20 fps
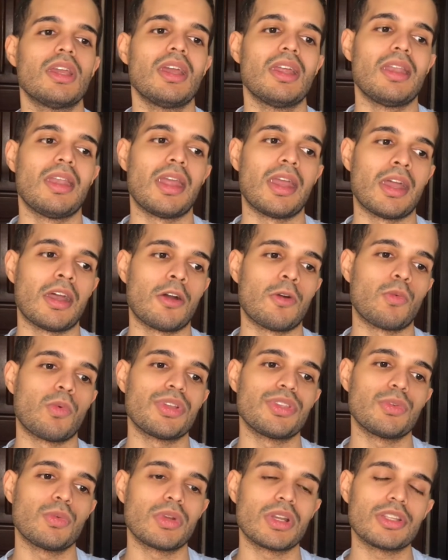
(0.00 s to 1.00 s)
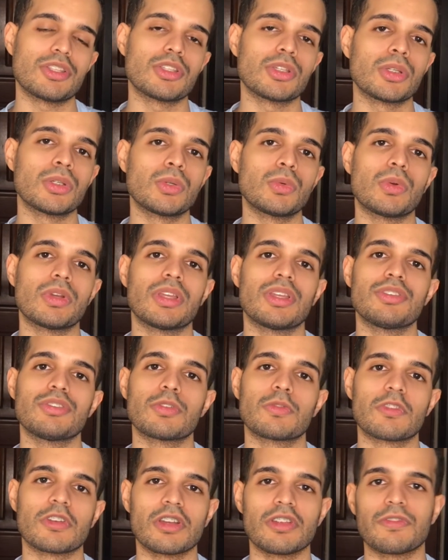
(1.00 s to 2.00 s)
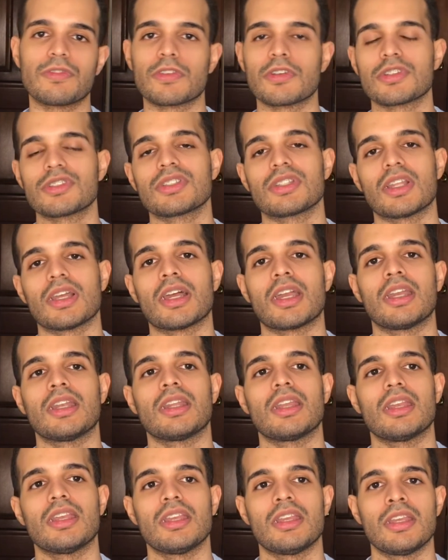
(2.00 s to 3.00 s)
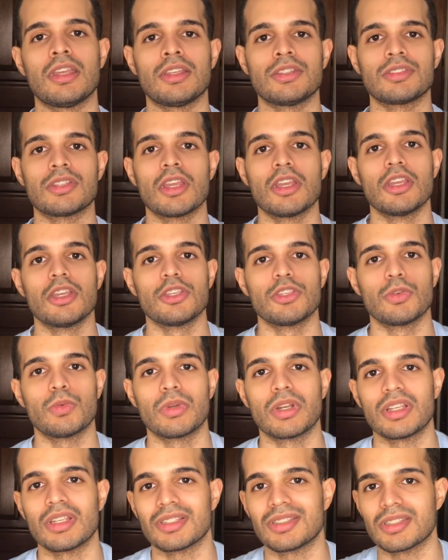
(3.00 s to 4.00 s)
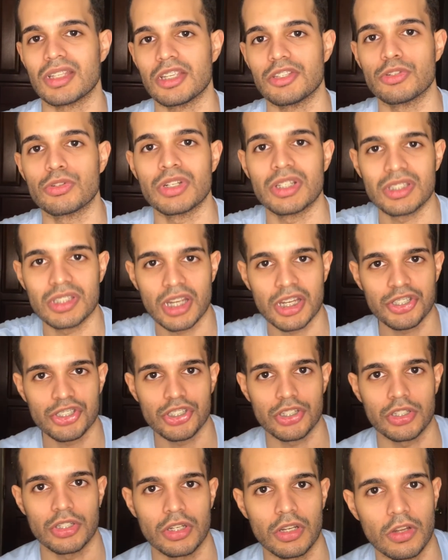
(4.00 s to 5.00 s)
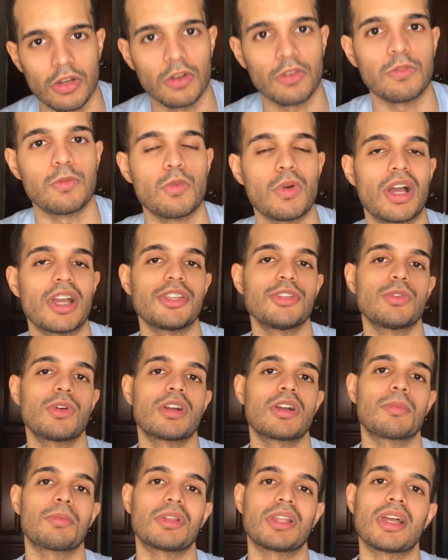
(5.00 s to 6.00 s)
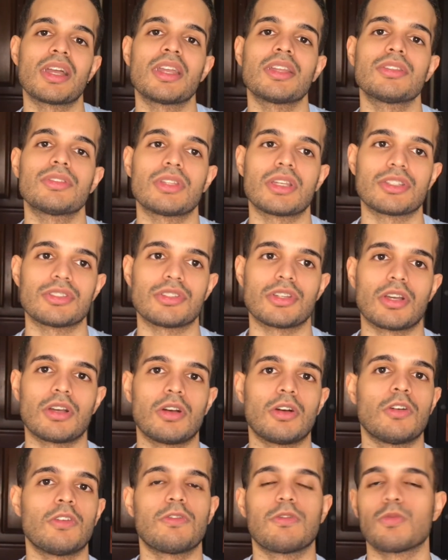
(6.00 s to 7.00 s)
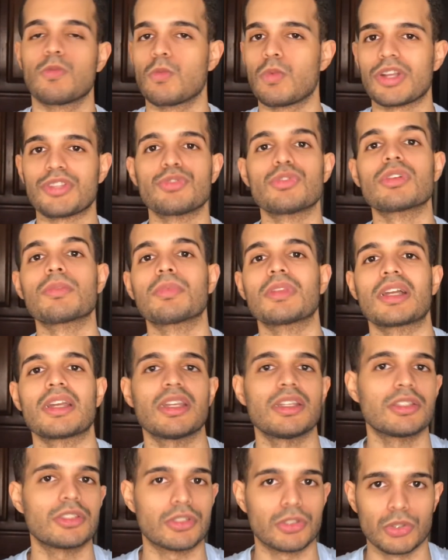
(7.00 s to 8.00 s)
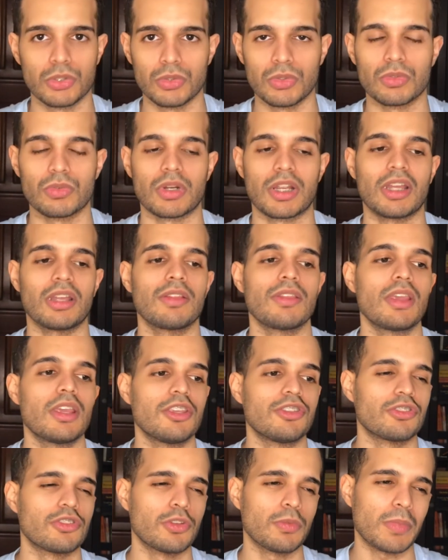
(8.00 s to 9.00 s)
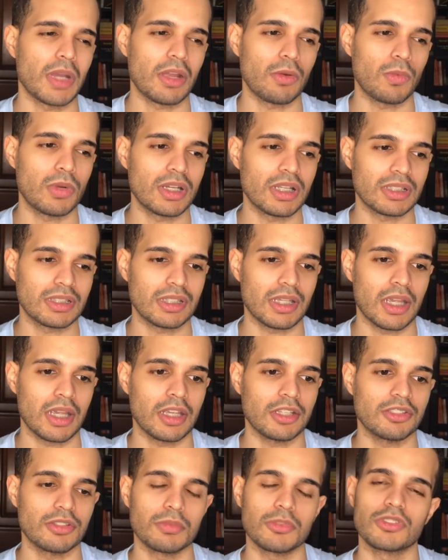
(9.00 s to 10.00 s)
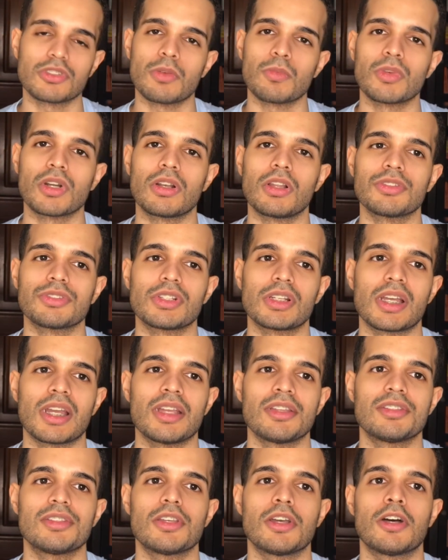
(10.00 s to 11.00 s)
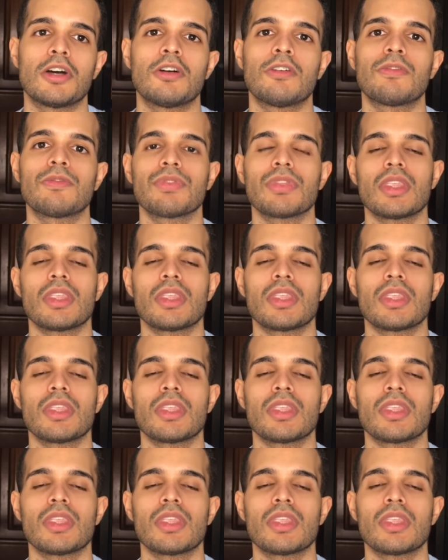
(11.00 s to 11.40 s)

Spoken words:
Now, what you want to do in your very first line is you want to state your intention of why you are applying to that job, of what you're applying to, right? So you might want to say somewhere along the lines of,